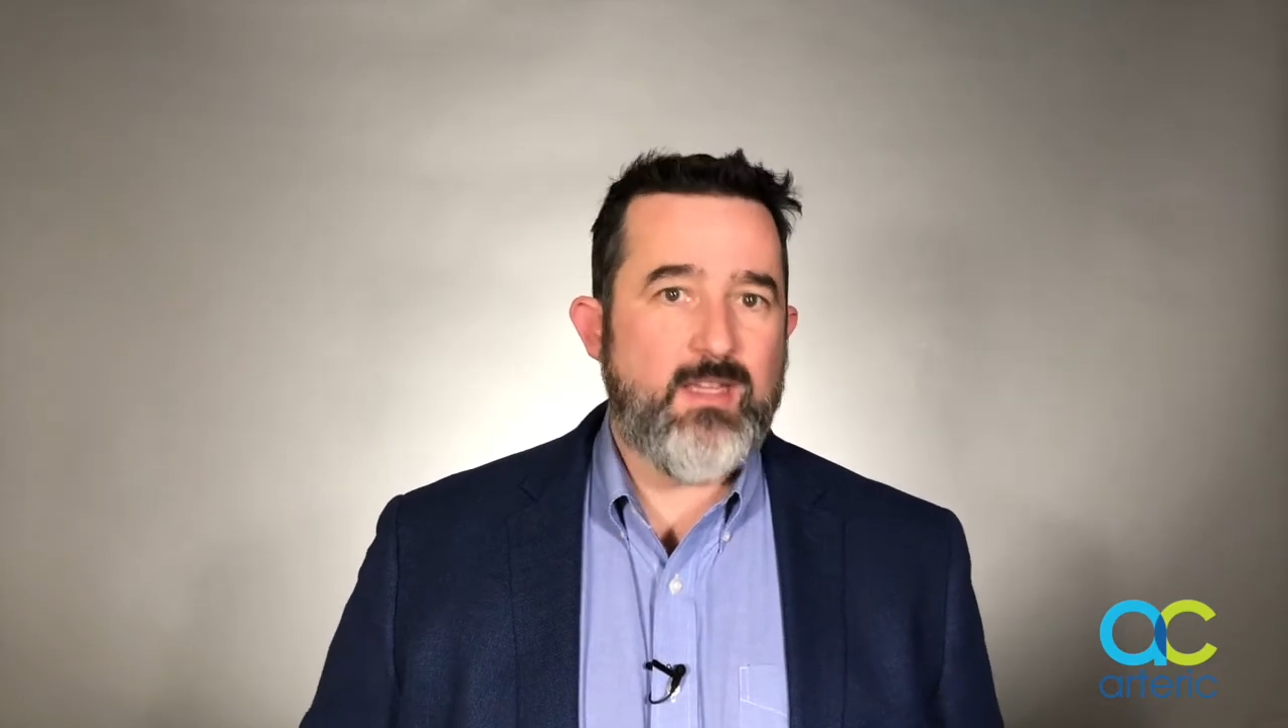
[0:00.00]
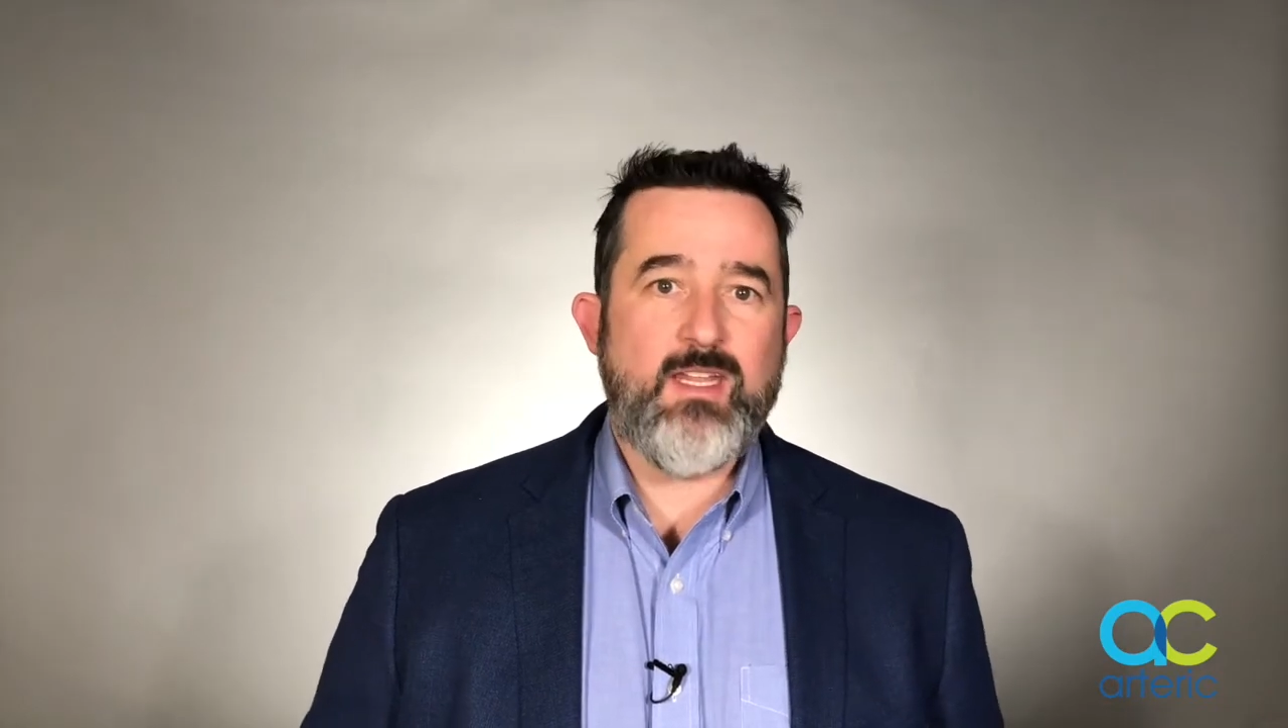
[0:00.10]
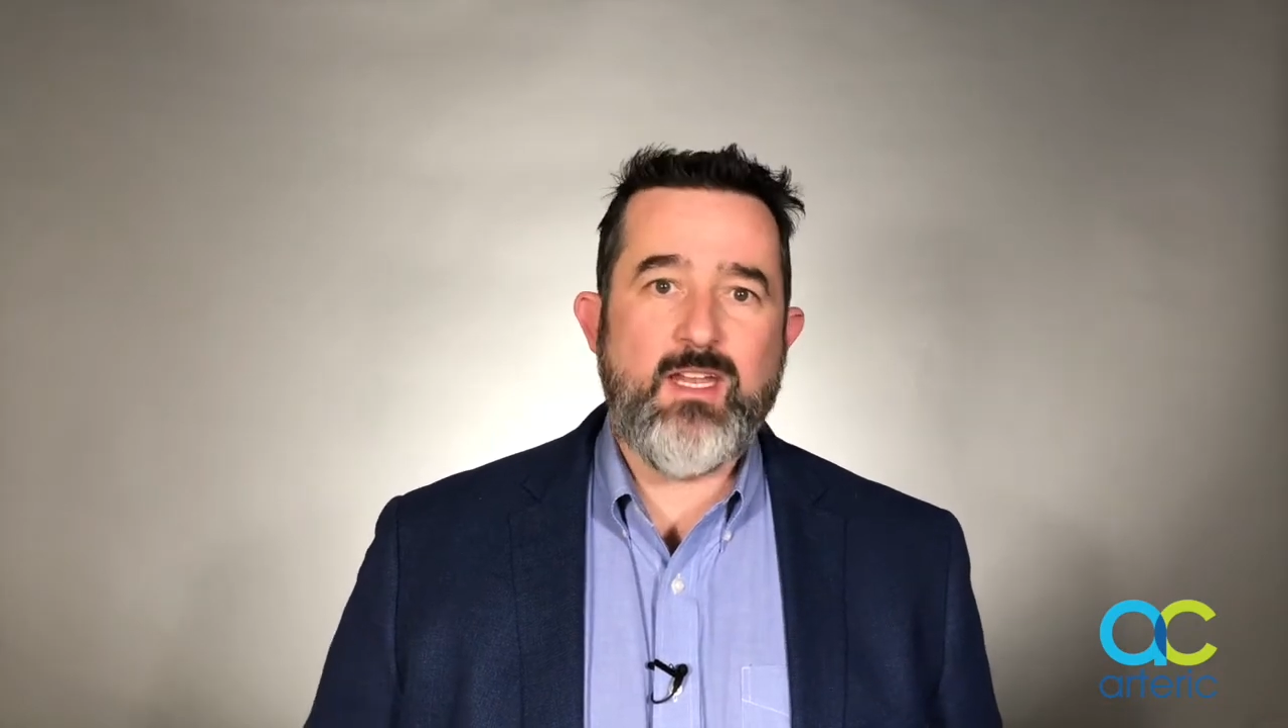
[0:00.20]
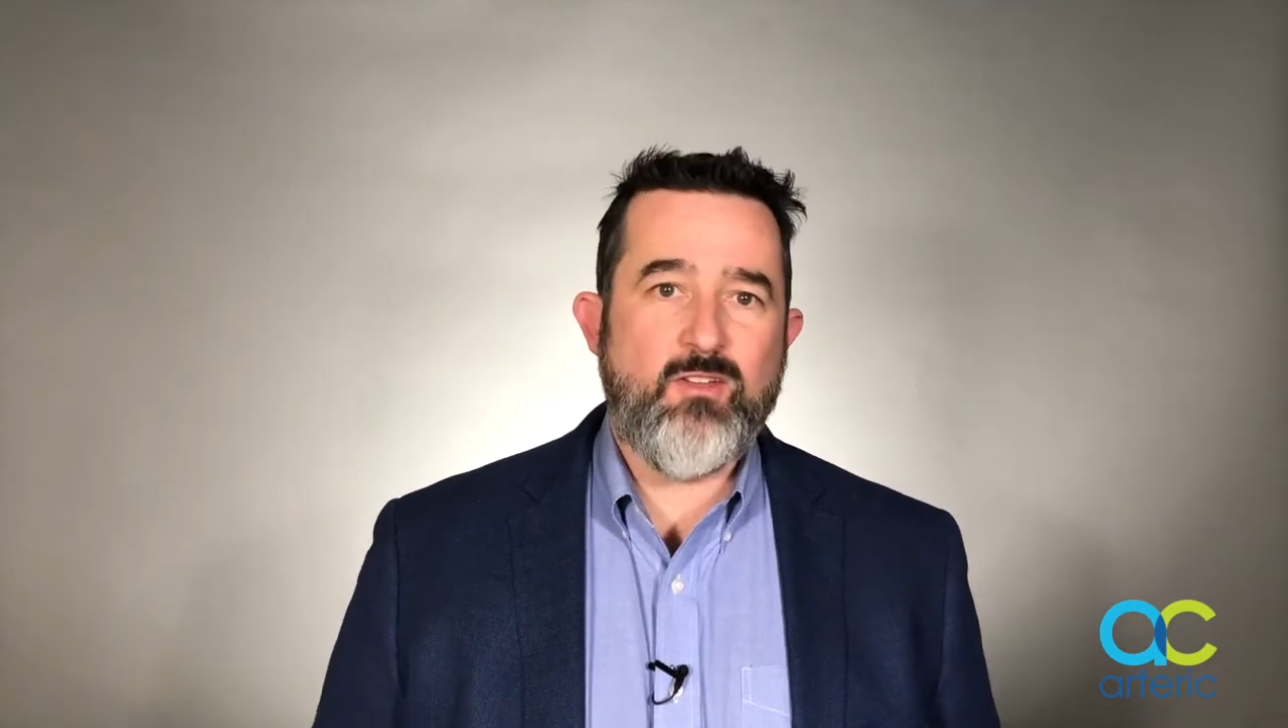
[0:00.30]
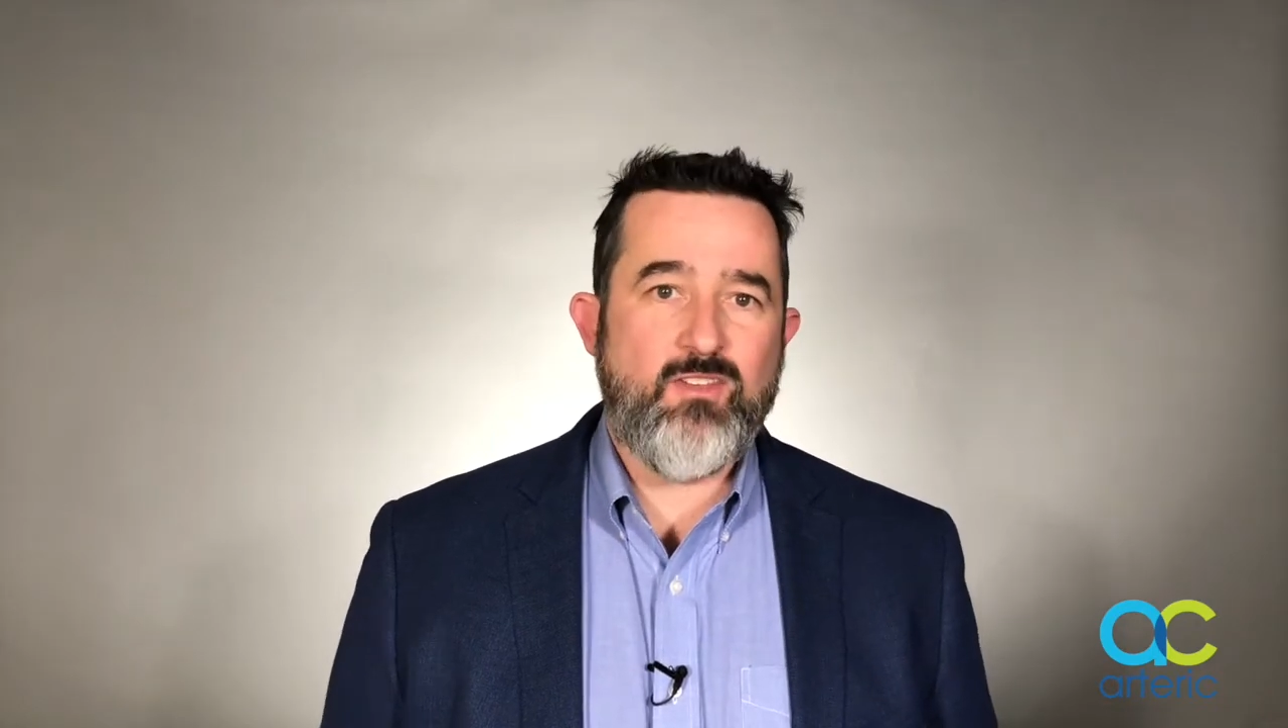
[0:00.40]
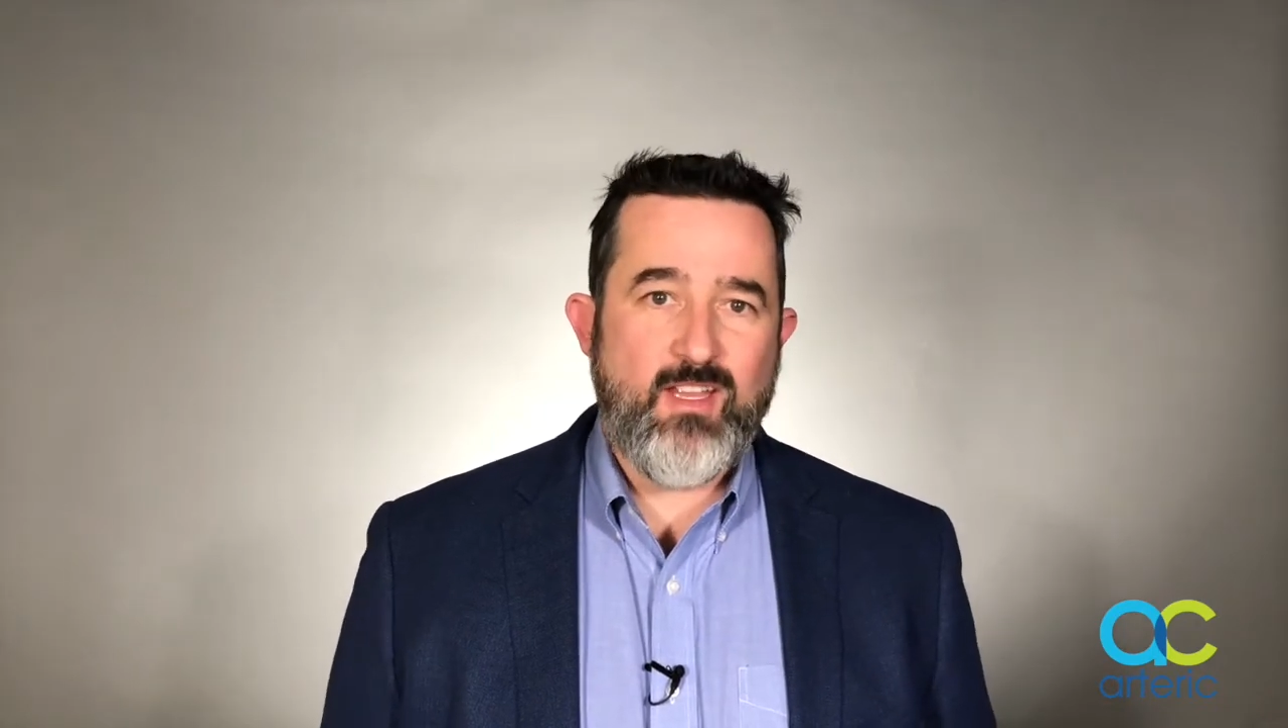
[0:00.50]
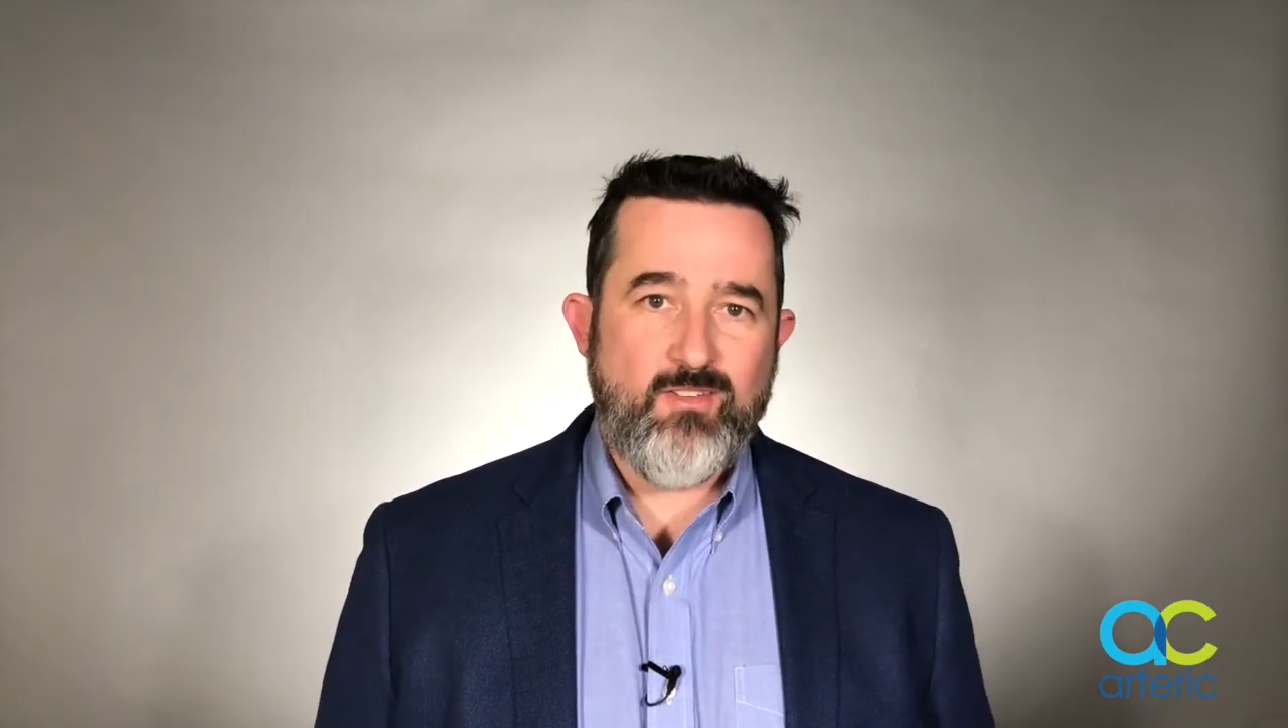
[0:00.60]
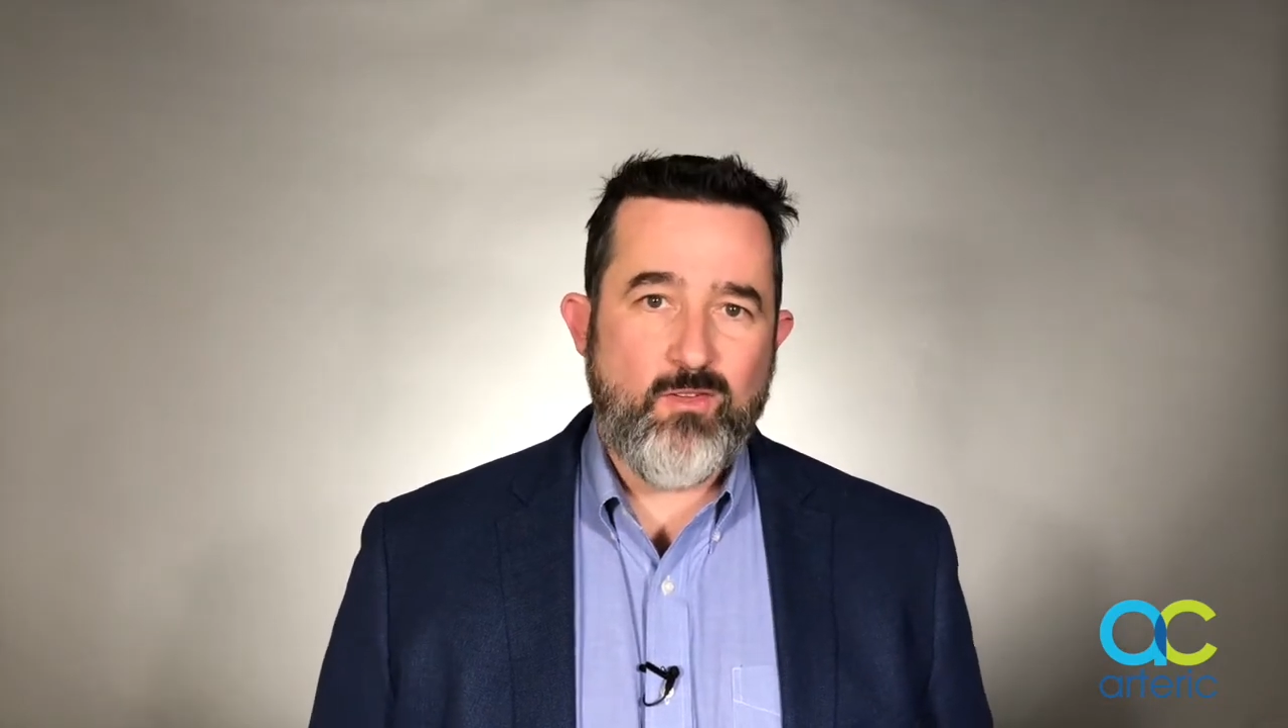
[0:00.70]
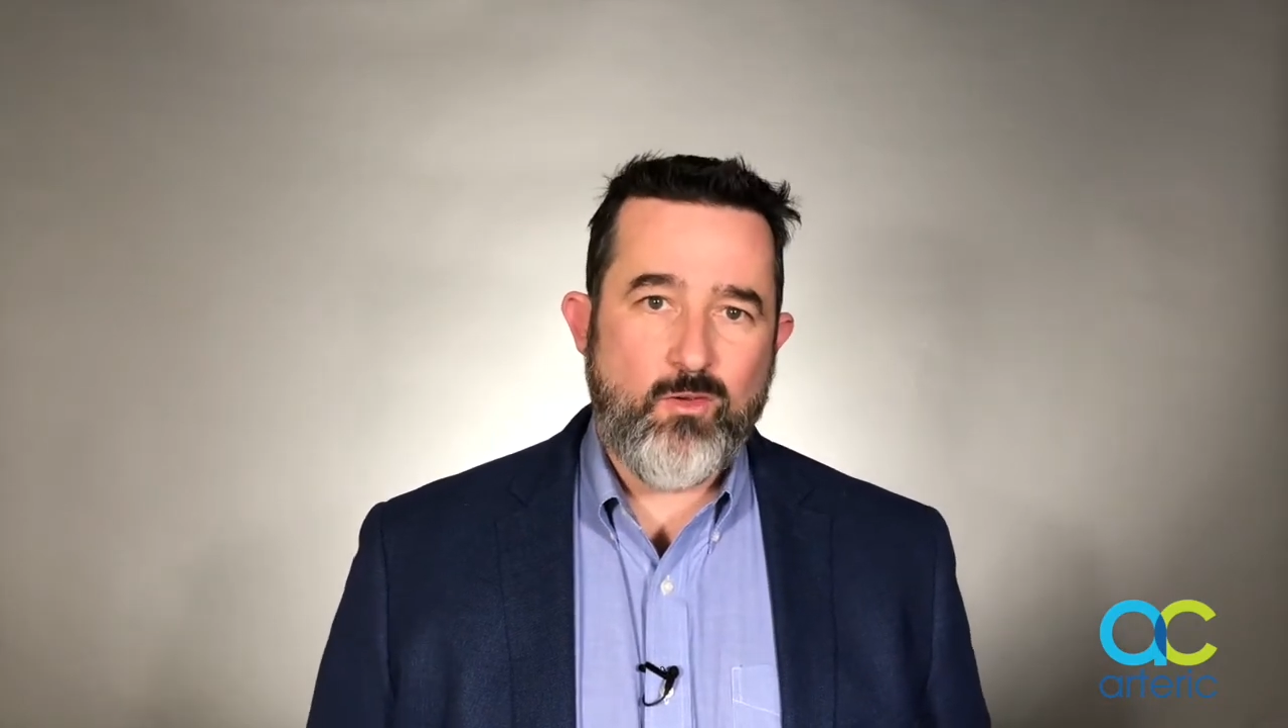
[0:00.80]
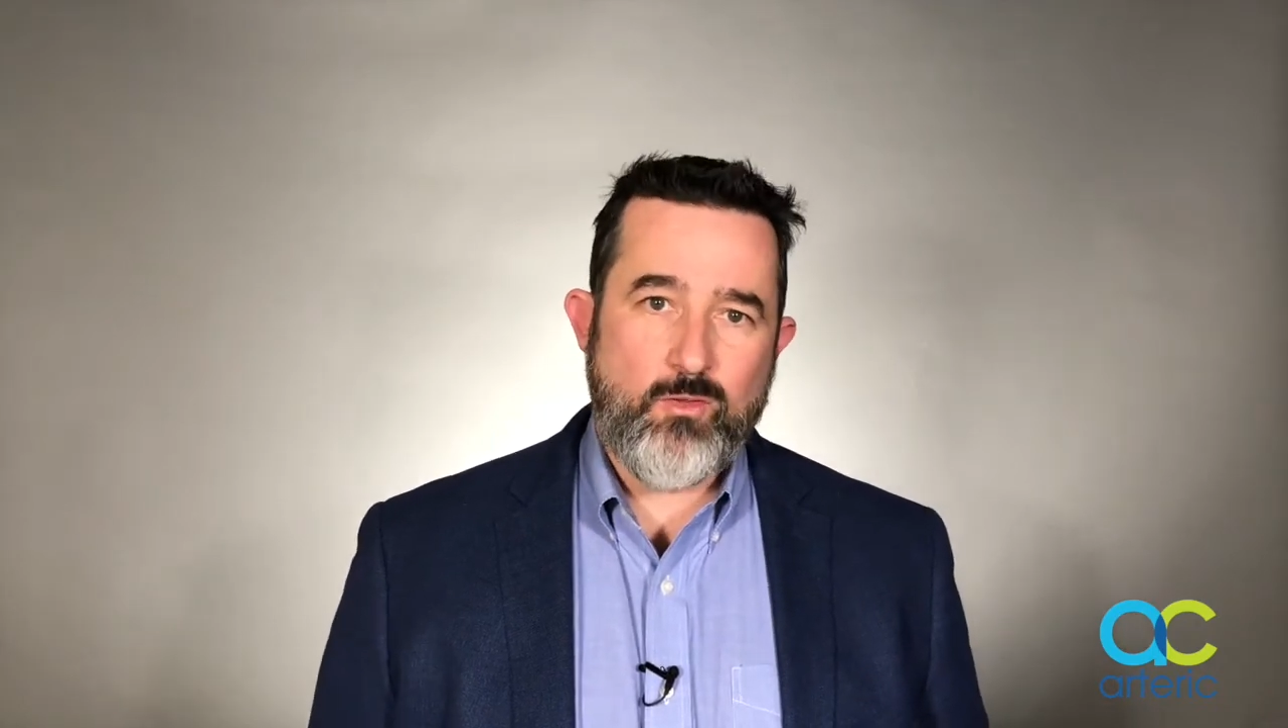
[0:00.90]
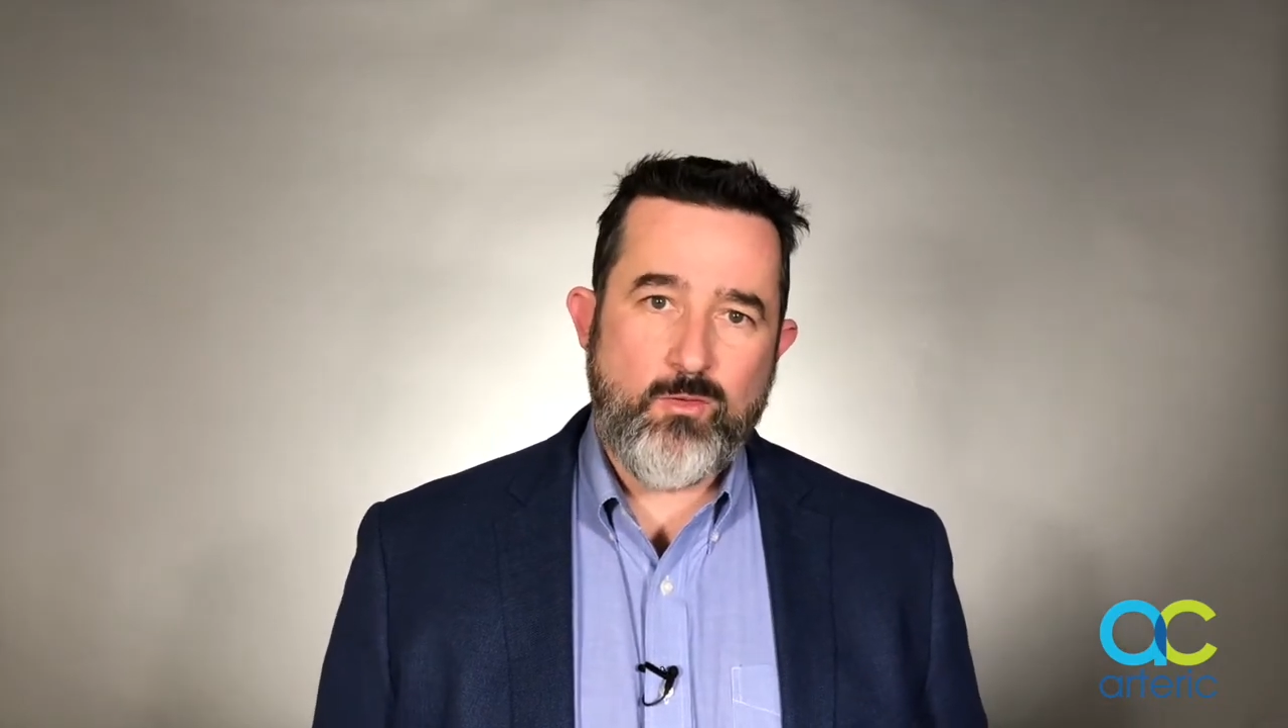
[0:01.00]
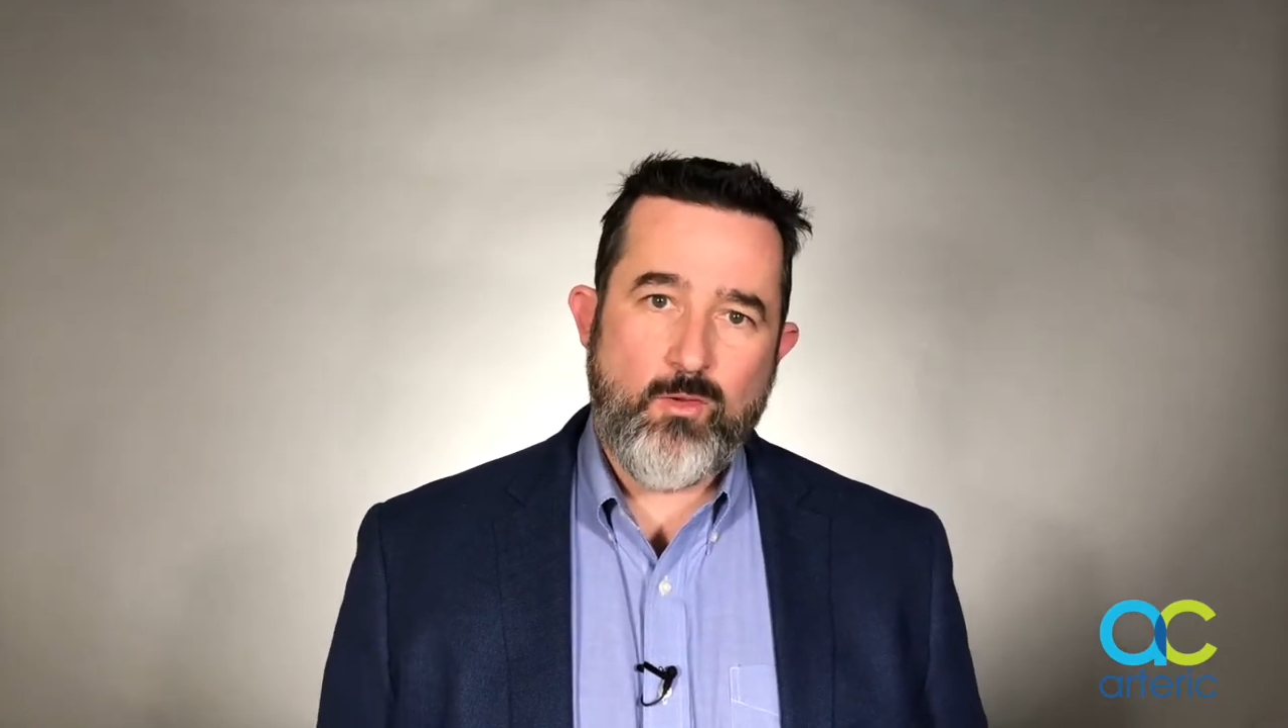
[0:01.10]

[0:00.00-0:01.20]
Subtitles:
then assess the search